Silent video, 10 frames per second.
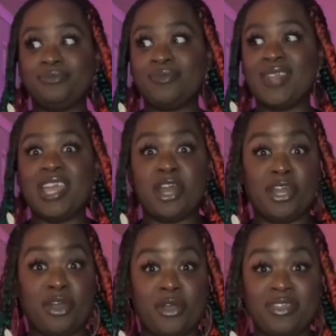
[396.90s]
and
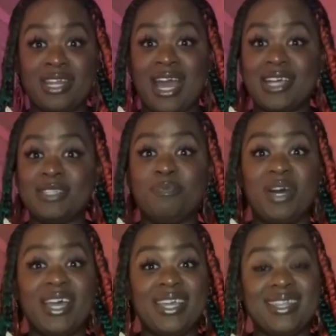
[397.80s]
unorthodox,
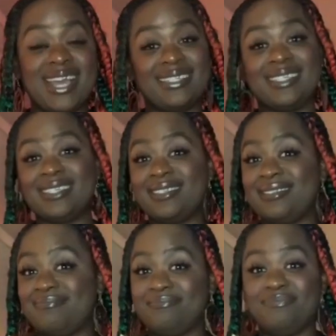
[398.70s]
but that's the
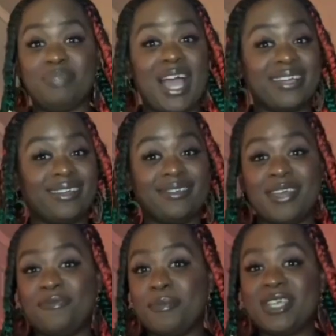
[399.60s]
Black
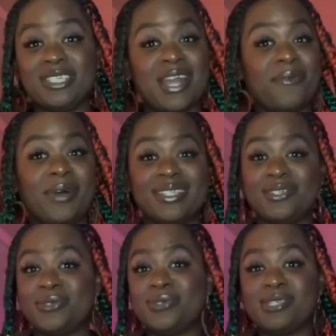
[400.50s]
information I want
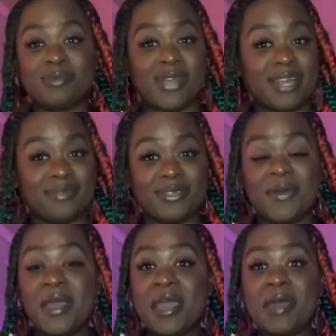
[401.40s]
to subscribe to,
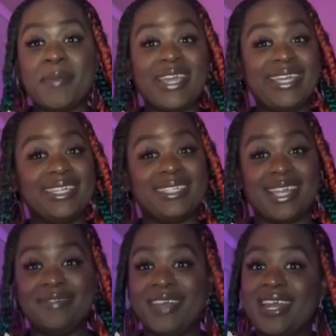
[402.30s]
and my kids
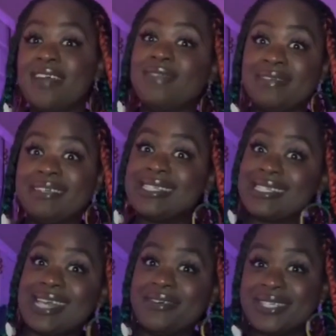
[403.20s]
love it, and I've loved it since
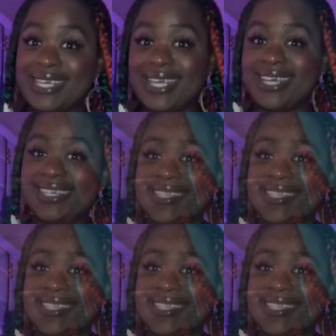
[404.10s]
I was a kid.